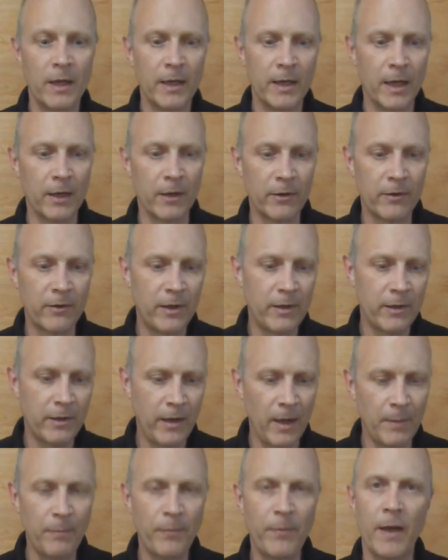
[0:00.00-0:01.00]
Kind of
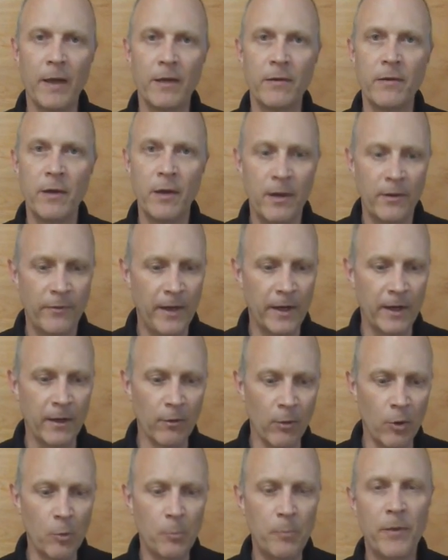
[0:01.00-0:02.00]
kept that
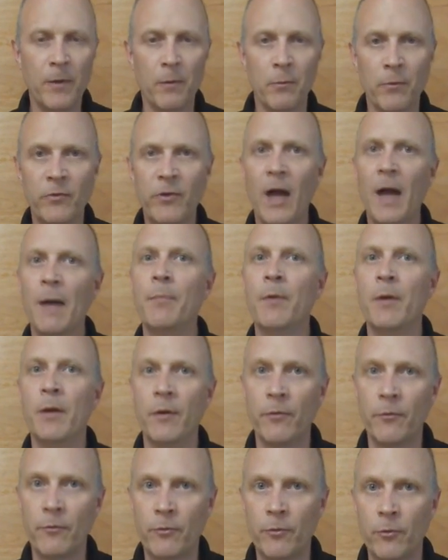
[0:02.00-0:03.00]
lope that was
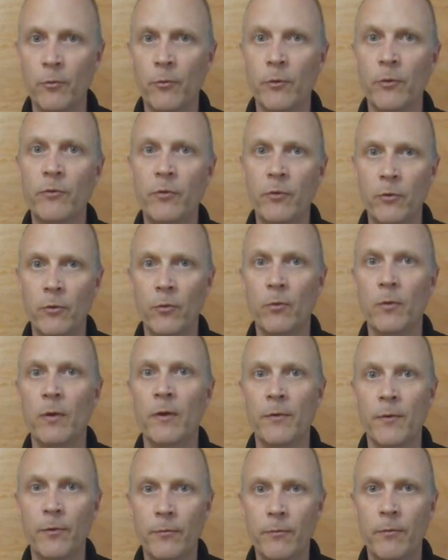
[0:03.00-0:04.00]
happening through the 2
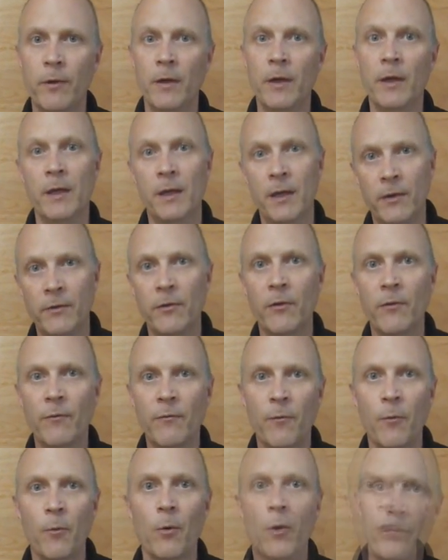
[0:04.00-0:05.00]
and the 3 and into the
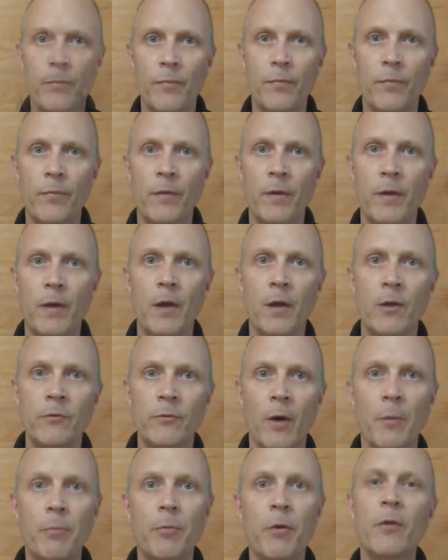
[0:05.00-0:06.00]
4.
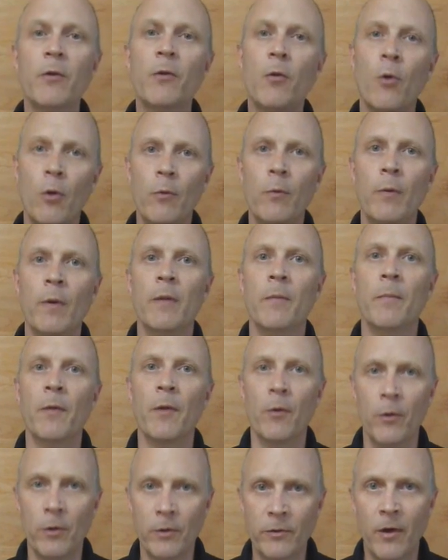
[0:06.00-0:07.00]
So I'll play the core rhythm that
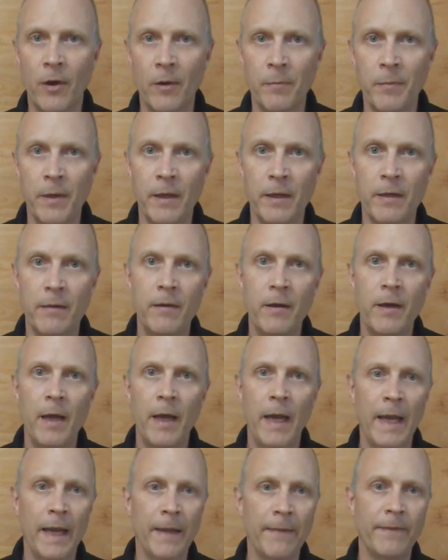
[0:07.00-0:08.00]
Lloyd taught me.
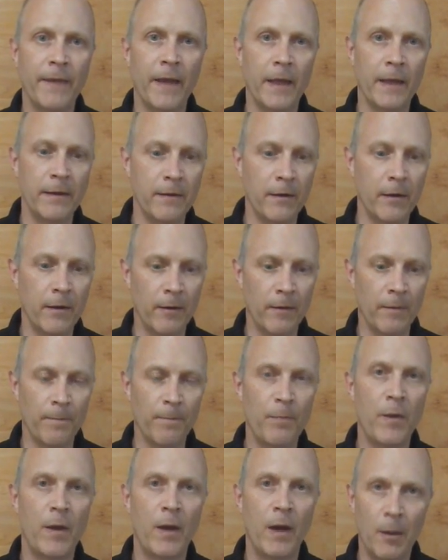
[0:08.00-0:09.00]
And then
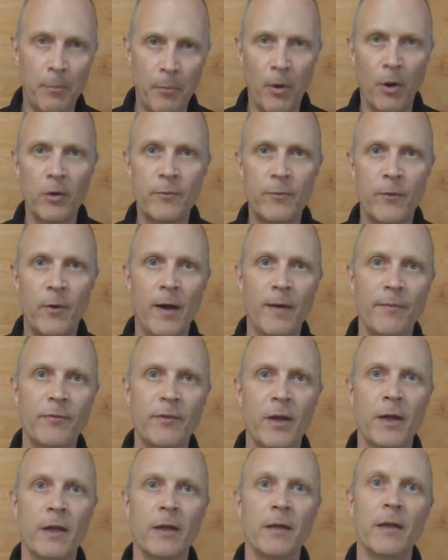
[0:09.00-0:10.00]
I'll pause for a half
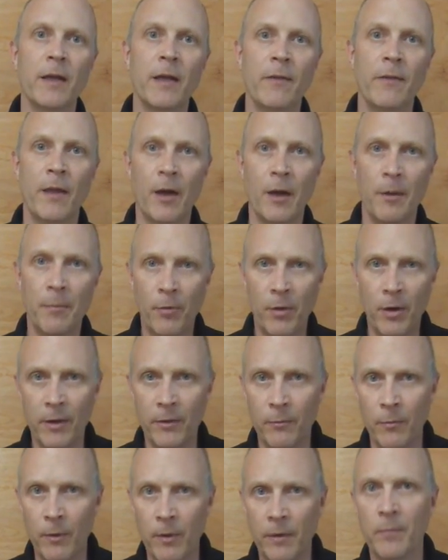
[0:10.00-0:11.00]
second and then I'll play
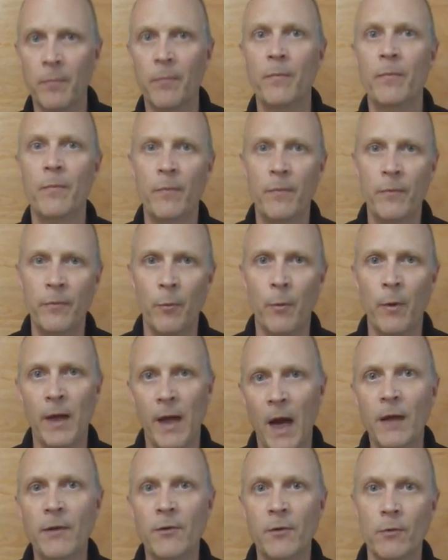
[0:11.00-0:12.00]
the rhythm the way
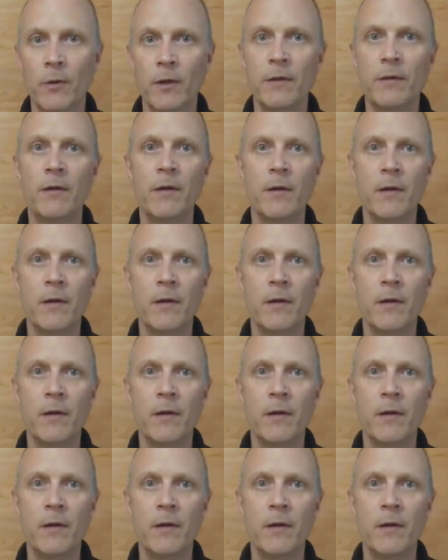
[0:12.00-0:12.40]
I do it.